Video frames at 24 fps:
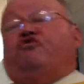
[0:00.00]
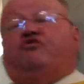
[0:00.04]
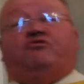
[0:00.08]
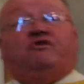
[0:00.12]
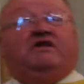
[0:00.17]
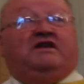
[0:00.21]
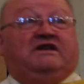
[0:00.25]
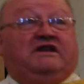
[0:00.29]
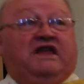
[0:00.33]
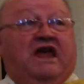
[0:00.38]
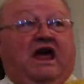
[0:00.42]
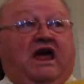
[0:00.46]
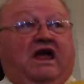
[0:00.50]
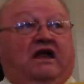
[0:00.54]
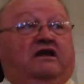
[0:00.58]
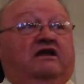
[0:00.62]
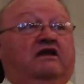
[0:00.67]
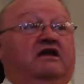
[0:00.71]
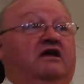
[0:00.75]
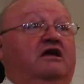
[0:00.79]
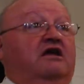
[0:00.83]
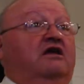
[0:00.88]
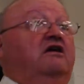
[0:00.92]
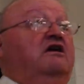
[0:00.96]
from the dead.
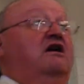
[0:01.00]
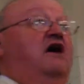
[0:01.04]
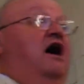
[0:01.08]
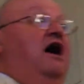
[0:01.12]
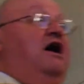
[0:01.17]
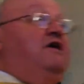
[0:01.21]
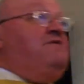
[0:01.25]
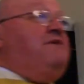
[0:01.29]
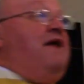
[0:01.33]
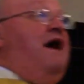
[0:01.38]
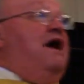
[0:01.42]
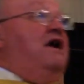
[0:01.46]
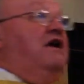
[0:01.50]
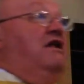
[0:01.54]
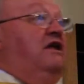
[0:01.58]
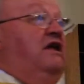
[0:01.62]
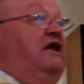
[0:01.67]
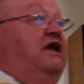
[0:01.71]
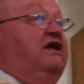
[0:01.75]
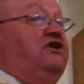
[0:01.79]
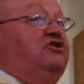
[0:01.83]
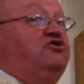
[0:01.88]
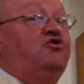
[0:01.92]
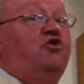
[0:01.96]
I'm not going to
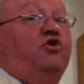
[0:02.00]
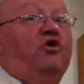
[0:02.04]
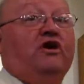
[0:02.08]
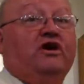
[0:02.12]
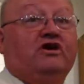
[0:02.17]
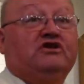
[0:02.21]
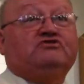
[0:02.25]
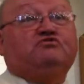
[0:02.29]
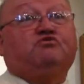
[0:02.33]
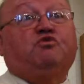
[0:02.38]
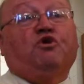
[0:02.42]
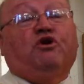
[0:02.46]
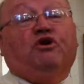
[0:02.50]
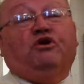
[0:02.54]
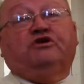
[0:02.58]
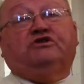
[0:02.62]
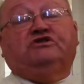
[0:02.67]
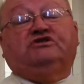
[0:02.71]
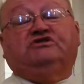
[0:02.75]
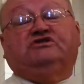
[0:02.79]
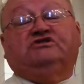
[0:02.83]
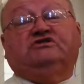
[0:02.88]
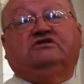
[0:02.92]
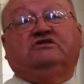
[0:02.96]
ignore his
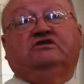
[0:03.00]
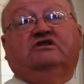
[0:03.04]
words.